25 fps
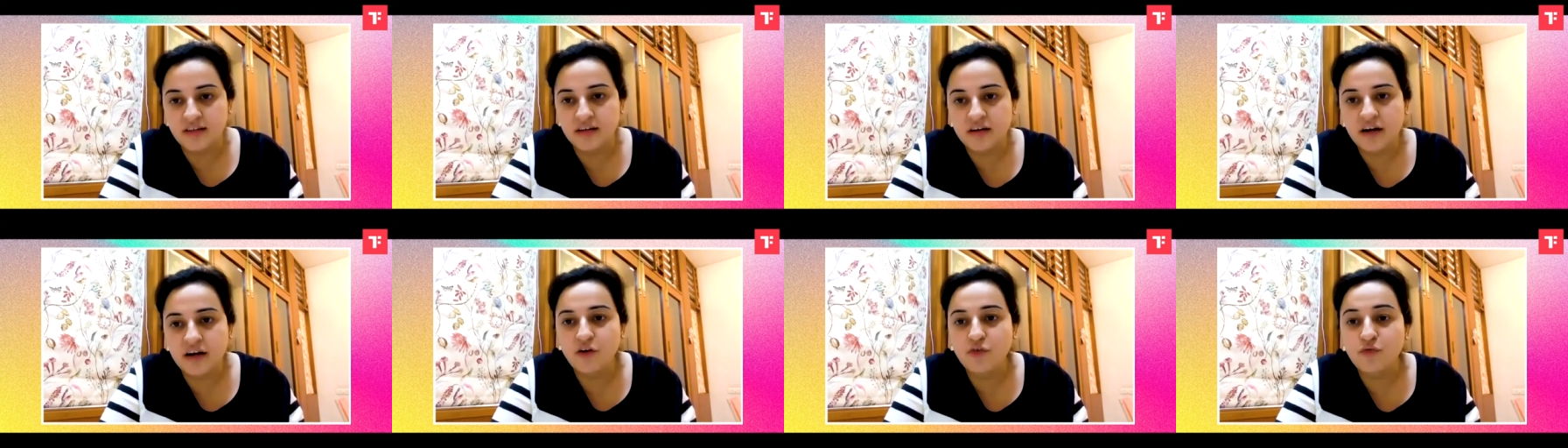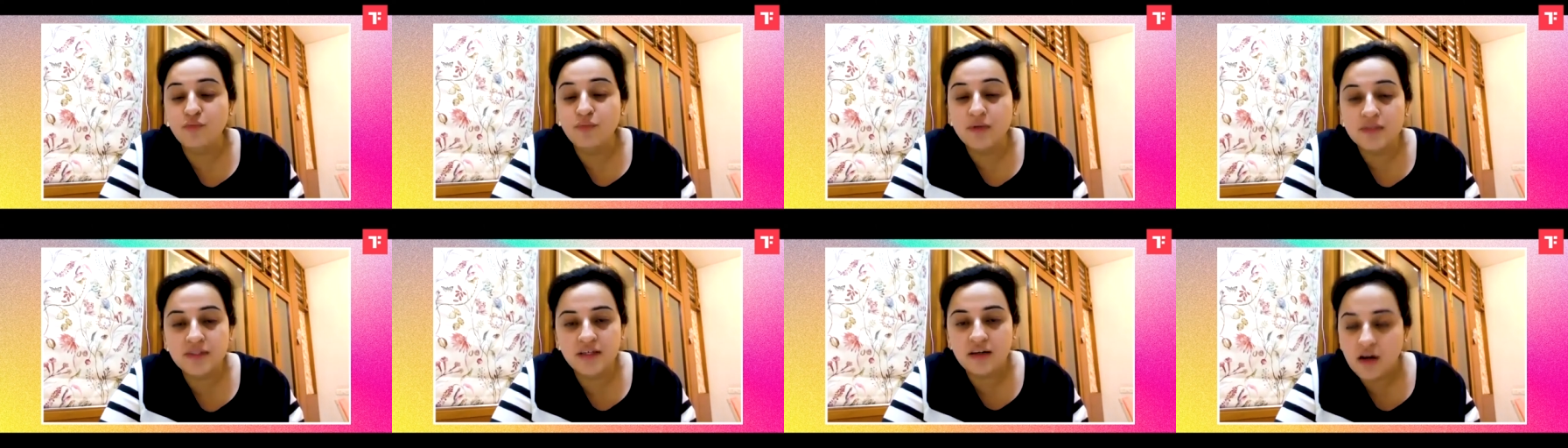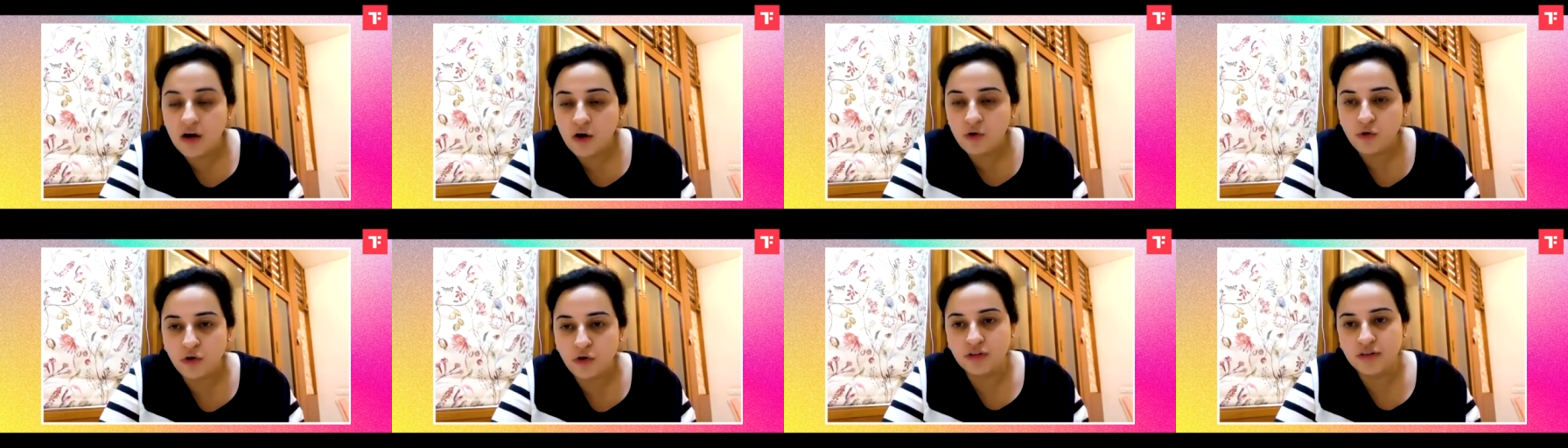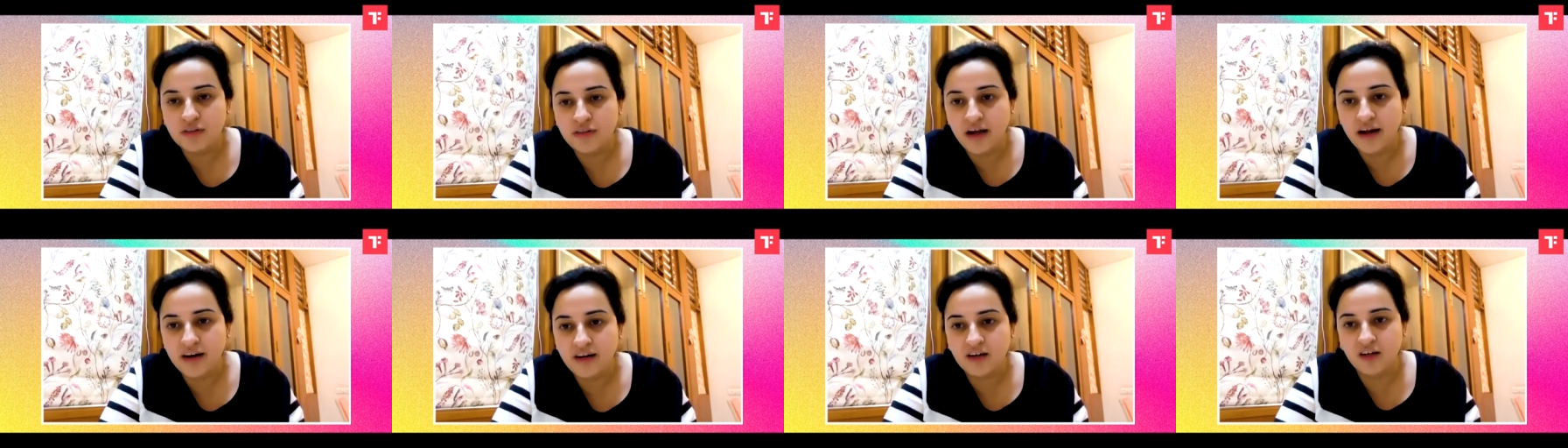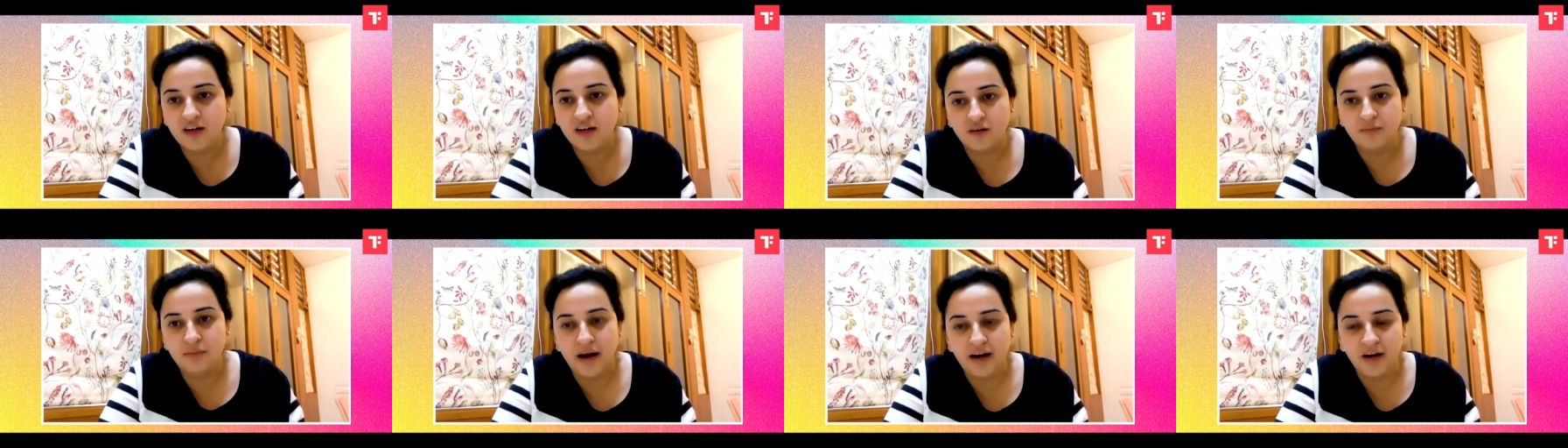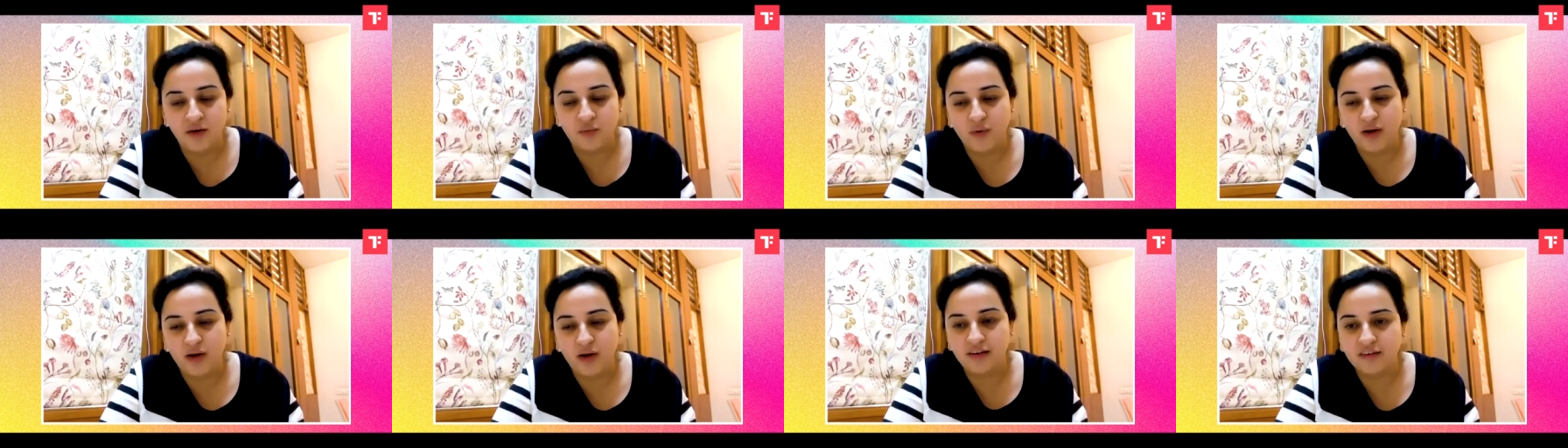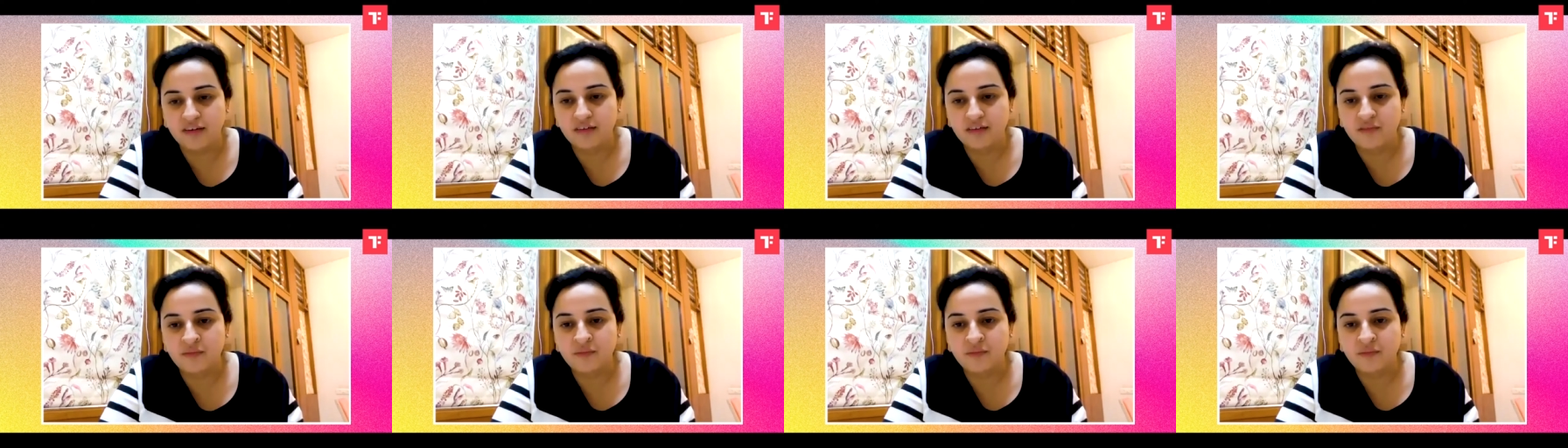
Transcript: kind of missing out on that uh, bandwagon